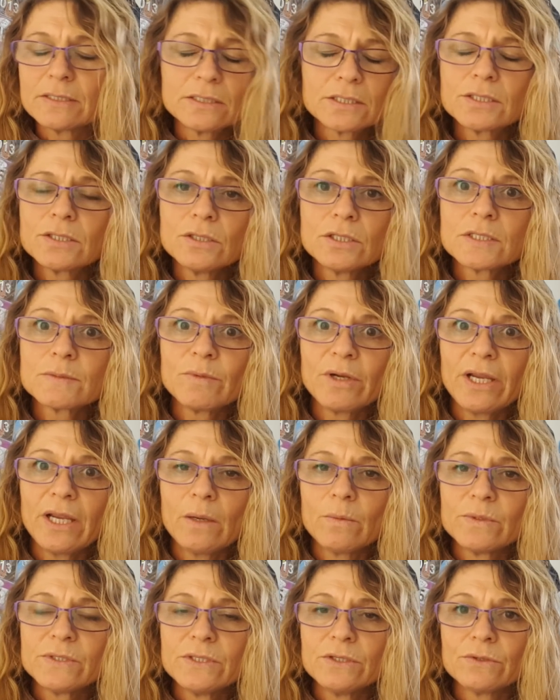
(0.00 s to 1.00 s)
And as soon as my
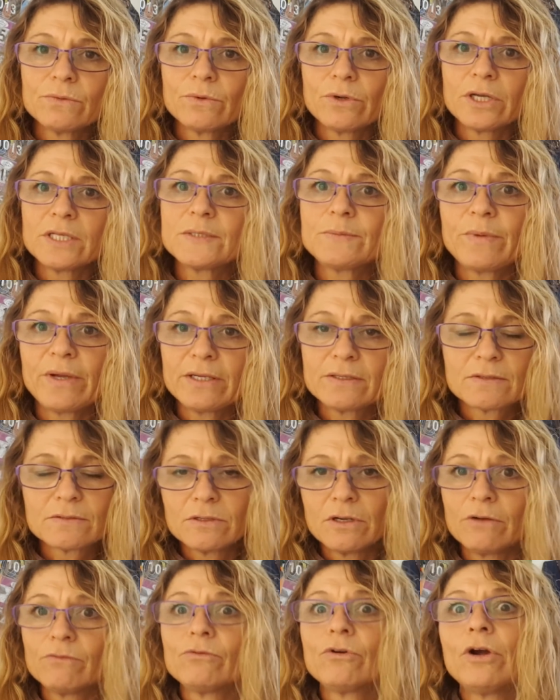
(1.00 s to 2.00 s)
head was in the right space, I was like,